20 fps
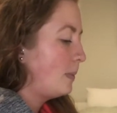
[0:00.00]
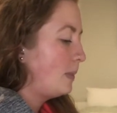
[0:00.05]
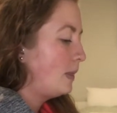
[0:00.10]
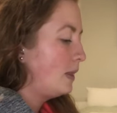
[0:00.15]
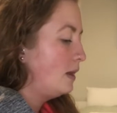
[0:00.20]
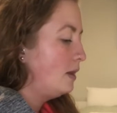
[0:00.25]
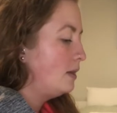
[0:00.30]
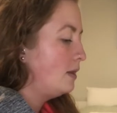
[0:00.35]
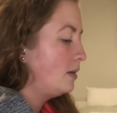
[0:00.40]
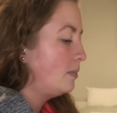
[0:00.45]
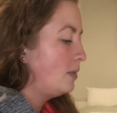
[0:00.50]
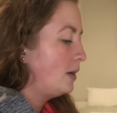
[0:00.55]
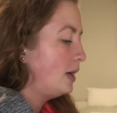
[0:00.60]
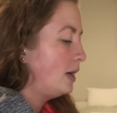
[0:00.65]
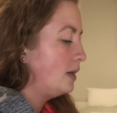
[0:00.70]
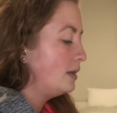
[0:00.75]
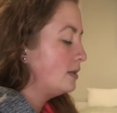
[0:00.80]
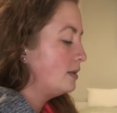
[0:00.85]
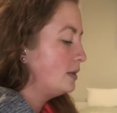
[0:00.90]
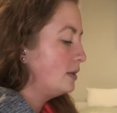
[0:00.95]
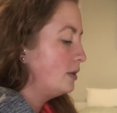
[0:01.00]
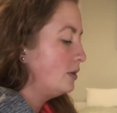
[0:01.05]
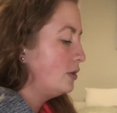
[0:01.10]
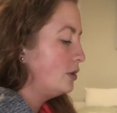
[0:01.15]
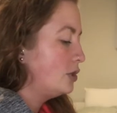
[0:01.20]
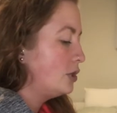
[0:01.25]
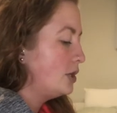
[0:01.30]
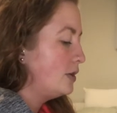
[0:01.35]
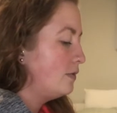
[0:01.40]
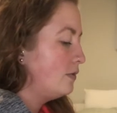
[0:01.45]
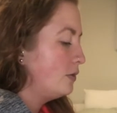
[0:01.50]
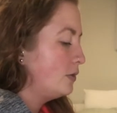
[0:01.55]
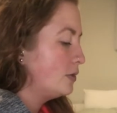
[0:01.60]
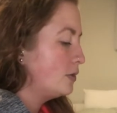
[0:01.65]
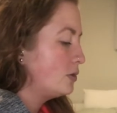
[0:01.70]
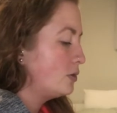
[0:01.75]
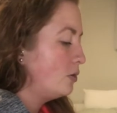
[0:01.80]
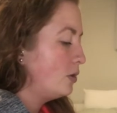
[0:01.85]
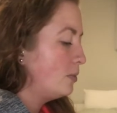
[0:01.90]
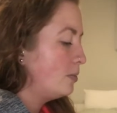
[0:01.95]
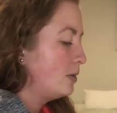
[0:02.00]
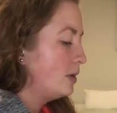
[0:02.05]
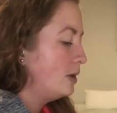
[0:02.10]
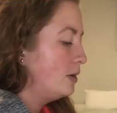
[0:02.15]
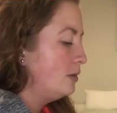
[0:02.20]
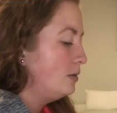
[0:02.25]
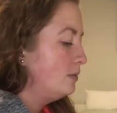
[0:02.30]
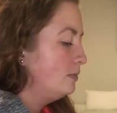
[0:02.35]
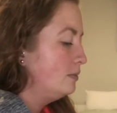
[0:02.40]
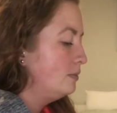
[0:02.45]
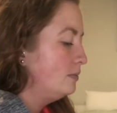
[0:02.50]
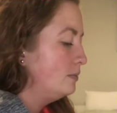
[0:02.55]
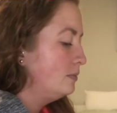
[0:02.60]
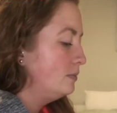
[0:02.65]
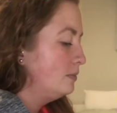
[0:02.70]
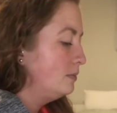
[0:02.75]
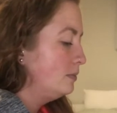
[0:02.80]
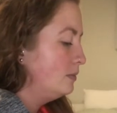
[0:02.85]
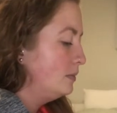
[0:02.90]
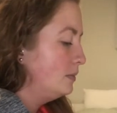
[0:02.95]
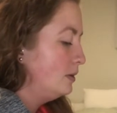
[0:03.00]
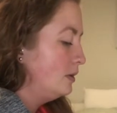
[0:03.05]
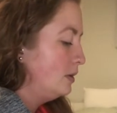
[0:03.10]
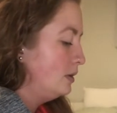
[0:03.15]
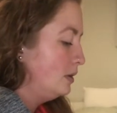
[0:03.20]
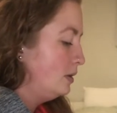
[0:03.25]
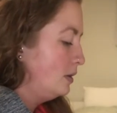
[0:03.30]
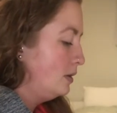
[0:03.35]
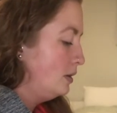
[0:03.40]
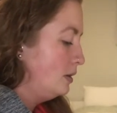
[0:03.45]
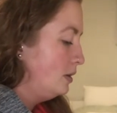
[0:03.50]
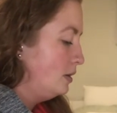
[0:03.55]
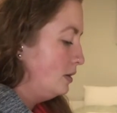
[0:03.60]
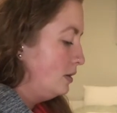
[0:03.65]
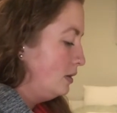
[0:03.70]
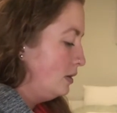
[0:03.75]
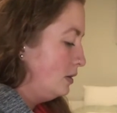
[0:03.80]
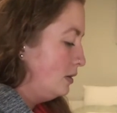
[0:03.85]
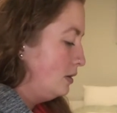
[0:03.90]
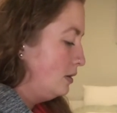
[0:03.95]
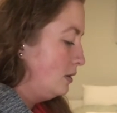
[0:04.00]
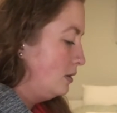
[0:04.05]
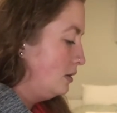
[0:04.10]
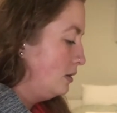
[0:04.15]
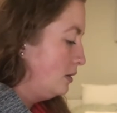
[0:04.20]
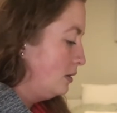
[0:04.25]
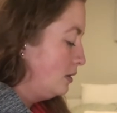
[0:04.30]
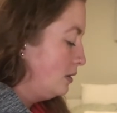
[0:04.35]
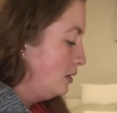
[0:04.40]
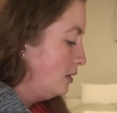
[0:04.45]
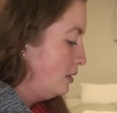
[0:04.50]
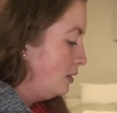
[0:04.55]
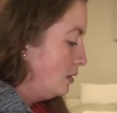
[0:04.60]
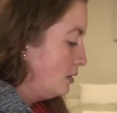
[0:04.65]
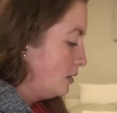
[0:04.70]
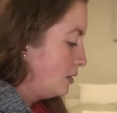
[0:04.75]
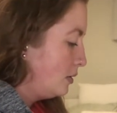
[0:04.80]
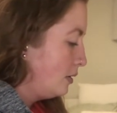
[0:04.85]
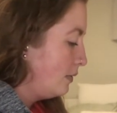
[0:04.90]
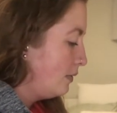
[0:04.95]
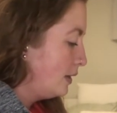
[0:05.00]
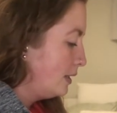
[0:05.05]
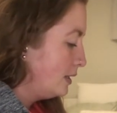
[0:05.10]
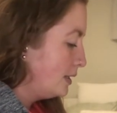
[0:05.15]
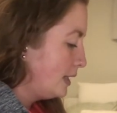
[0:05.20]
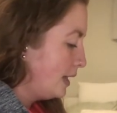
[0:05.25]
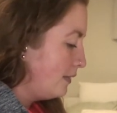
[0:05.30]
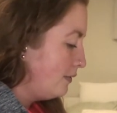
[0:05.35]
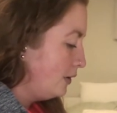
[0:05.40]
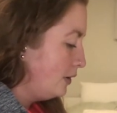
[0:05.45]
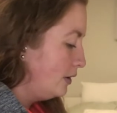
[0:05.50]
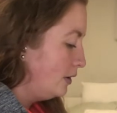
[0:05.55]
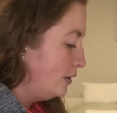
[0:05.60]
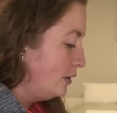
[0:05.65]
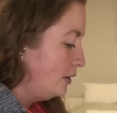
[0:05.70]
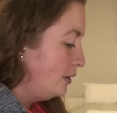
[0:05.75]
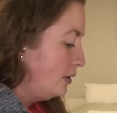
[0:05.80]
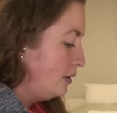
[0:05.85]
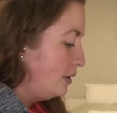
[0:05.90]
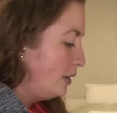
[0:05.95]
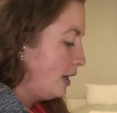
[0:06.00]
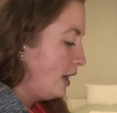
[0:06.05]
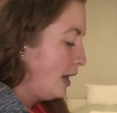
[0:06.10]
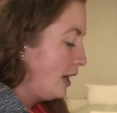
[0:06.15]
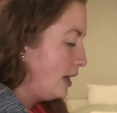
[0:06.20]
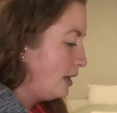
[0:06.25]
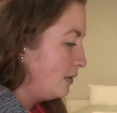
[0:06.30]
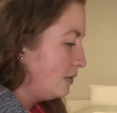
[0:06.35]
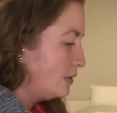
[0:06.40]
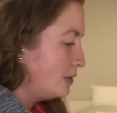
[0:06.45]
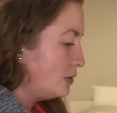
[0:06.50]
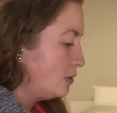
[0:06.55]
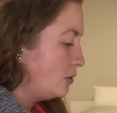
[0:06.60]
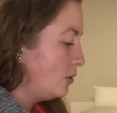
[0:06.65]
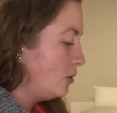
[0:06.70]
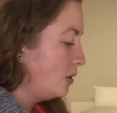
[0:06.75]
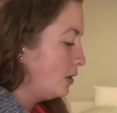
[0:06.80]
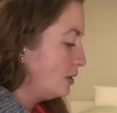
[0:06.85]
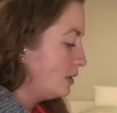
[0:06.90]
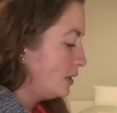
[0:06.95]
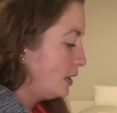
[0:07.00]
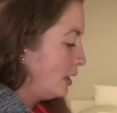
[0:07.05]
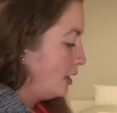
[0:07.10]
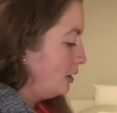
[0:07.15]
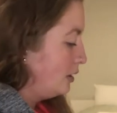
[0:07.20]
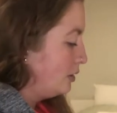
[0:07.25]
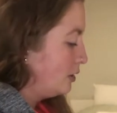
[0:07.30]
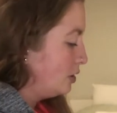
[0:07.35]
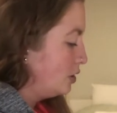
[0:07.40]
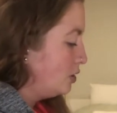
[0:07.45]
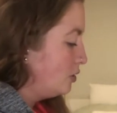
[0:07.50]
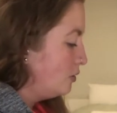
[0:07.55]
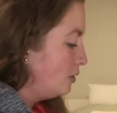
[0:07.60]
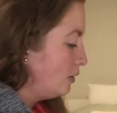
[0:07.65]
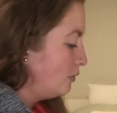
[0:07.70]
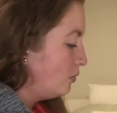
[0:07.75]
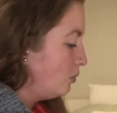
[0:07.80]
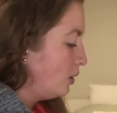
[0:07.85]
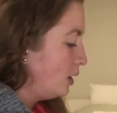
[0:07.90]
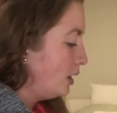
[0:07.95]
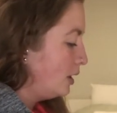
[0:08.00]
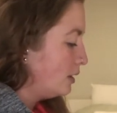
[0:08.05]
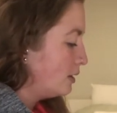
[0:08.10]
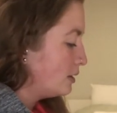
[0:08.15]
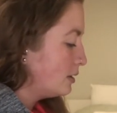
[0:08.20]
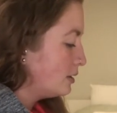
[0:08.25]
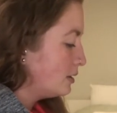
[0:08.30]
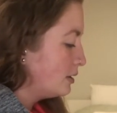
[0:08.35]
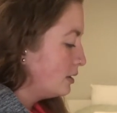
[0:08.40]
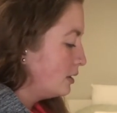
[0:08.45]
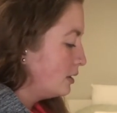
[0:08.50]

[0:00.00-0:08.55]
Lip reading: in the past energy for Scorpio? So we have the Devil, the Eight of Swords, and the Two of Wands.